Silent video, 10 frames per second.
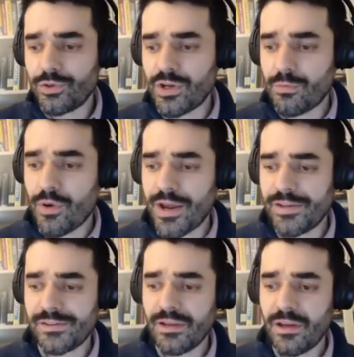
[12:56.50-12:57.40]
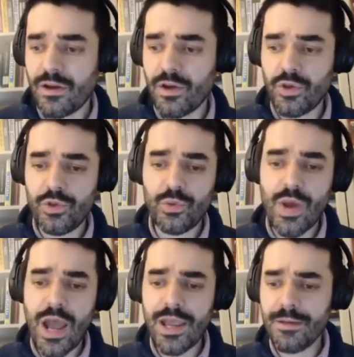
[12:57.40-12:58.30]
Enterprise
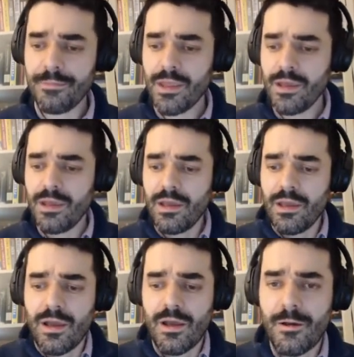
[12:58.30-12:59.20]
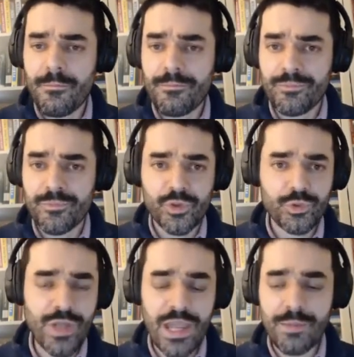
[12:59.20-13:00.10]
UI. So
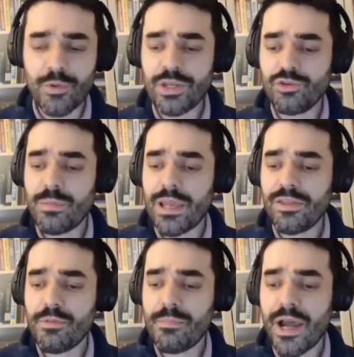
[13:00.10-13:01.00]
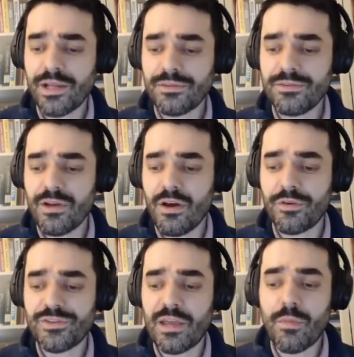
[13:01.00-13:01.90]
today I'm going to play the part of
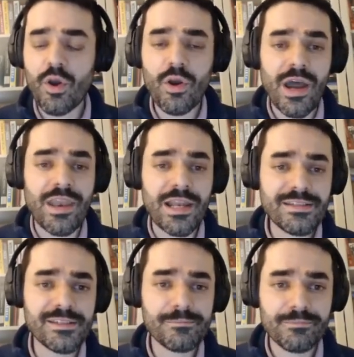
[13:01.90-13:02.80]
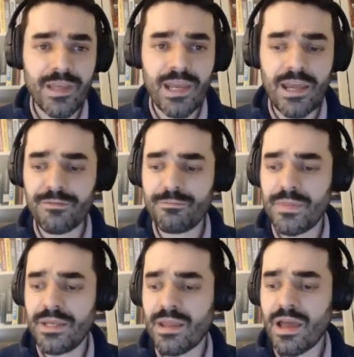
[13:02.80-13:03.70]
a cyber analyst, and I've
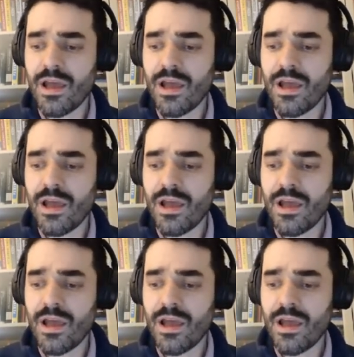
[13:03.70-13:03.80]
been